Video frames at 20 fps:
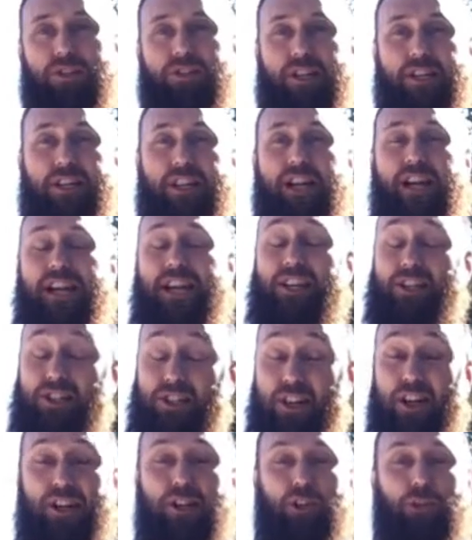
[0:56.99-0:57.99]
us, and
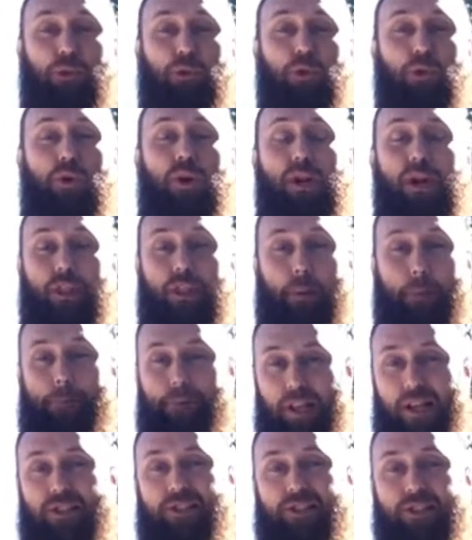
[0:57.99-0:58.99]
He's done it through the
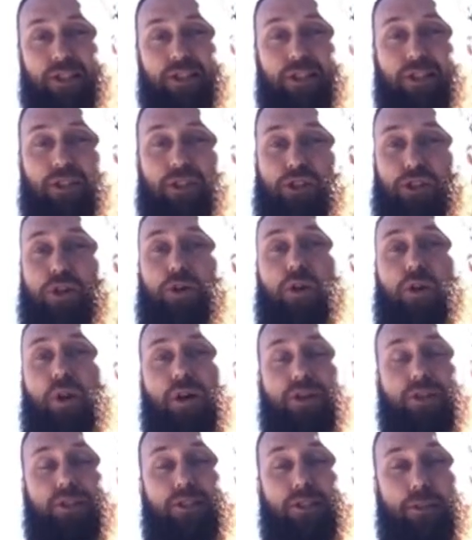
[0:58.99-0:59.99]
blessings and the
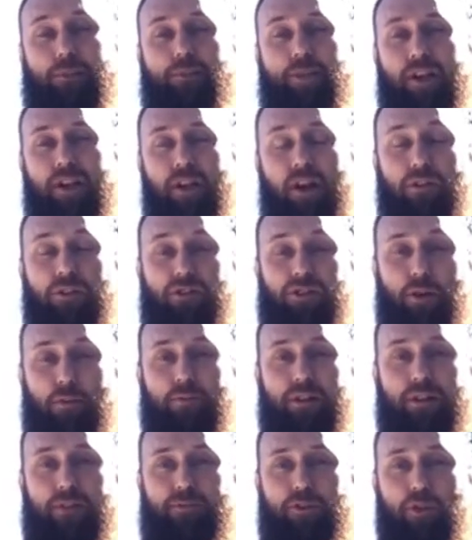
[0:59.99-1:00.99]
generosity of so
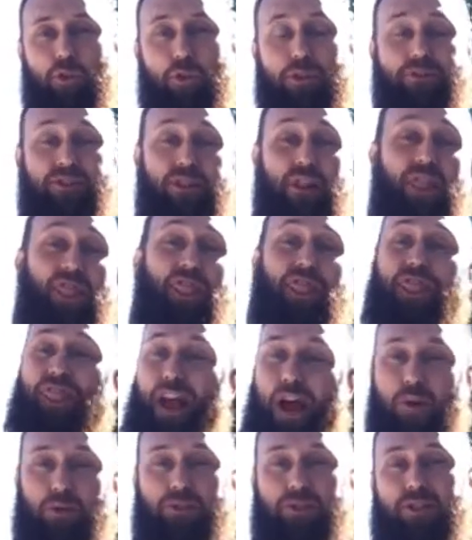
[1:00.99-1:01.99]
many of you. We've sent
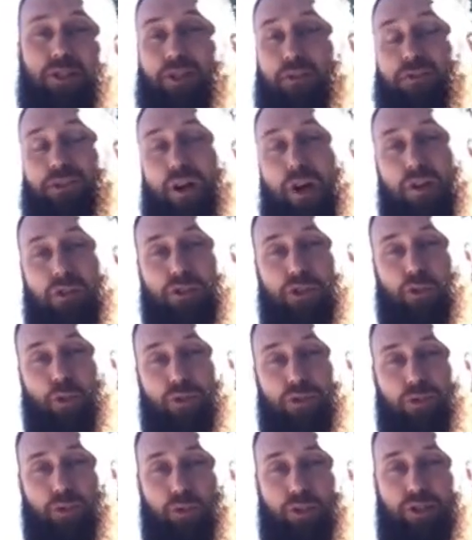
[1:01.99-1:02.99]
thousands of dollars
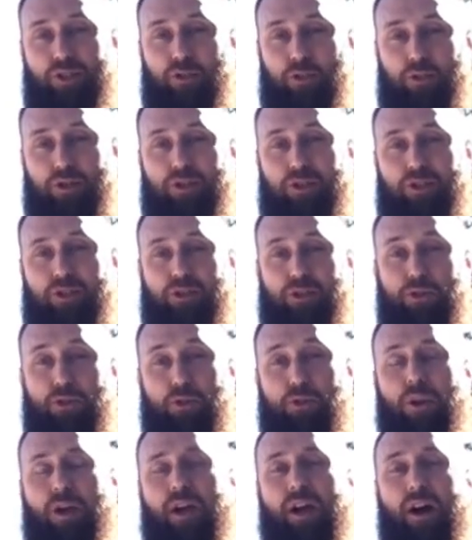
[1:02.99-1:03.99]
worth of resources
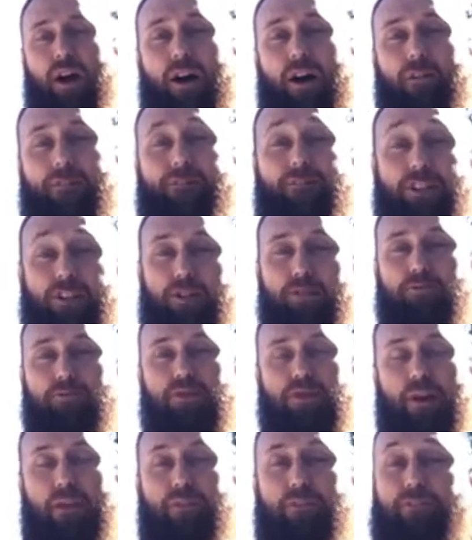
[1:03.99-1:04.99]
to
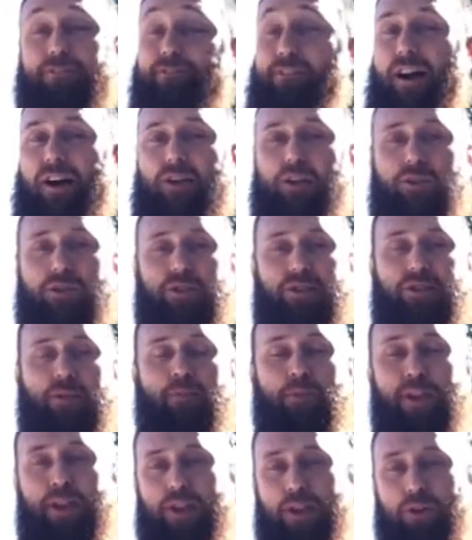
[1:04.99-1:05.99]
victims of the fires
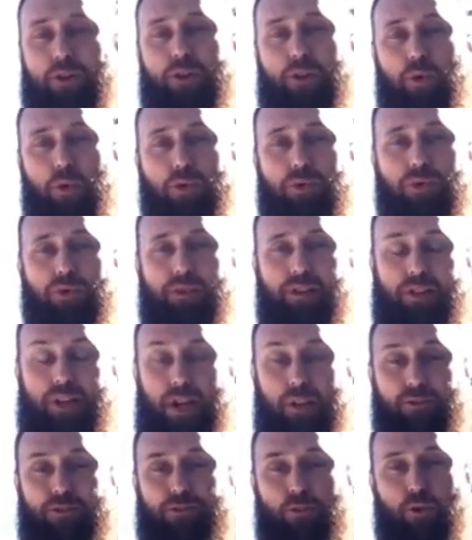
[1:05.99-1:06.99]
here in Northern
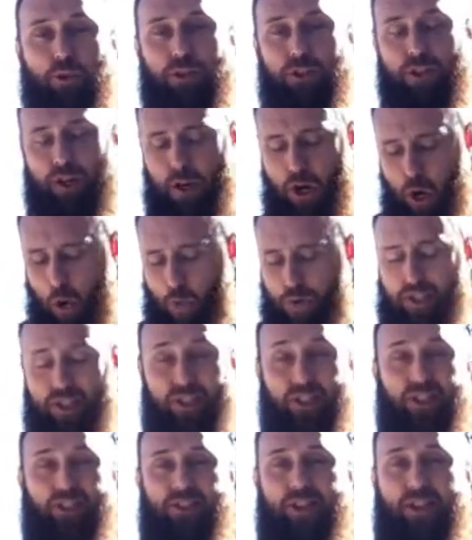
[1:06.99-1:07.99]
California. We
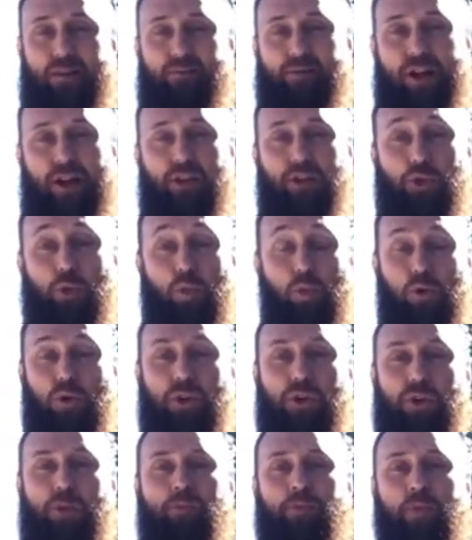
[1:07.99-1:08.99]
sent a team down to
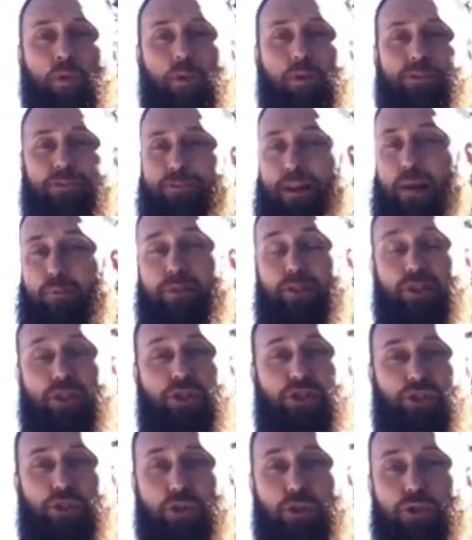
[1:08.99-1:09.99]
work with families
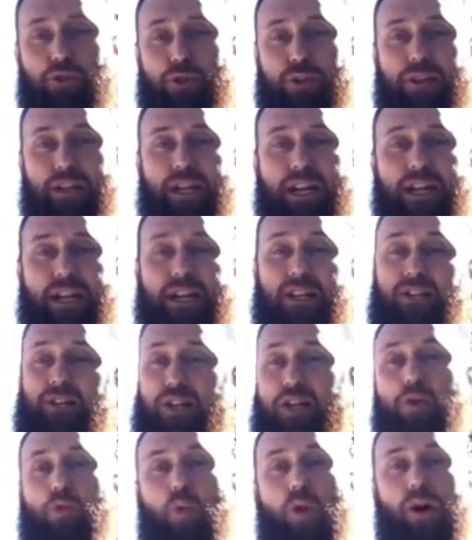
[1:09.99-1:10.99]
and children in
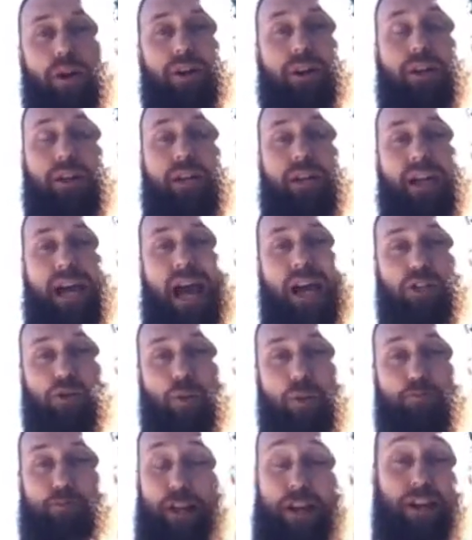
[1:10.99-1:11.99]
Tijuana as
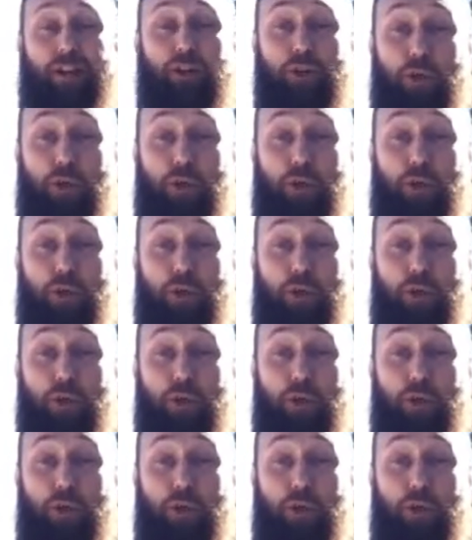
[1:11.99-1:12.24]
we planned a